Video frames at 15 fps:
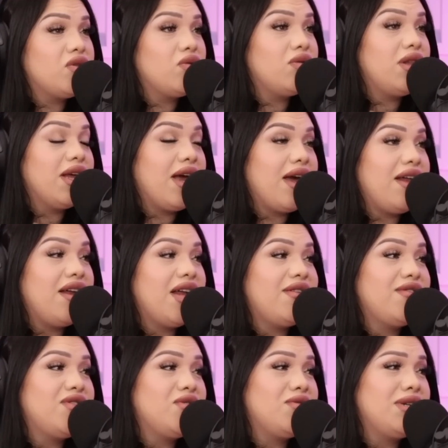told like I didn't
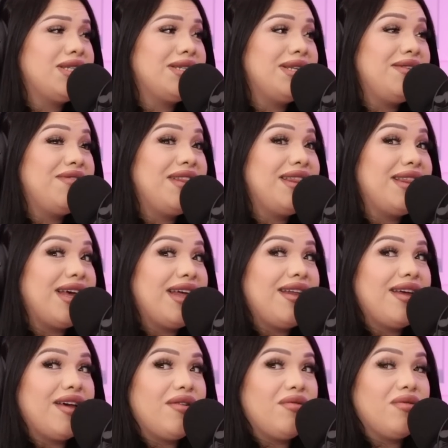have a choice, even
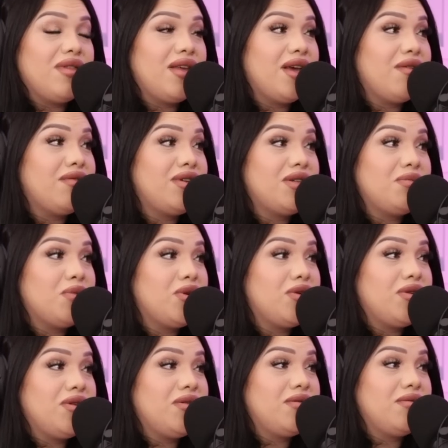then I don't think I would just
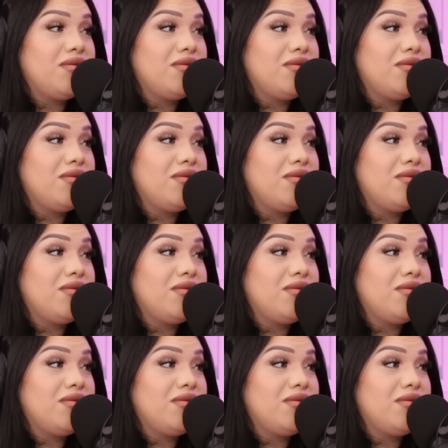murder you.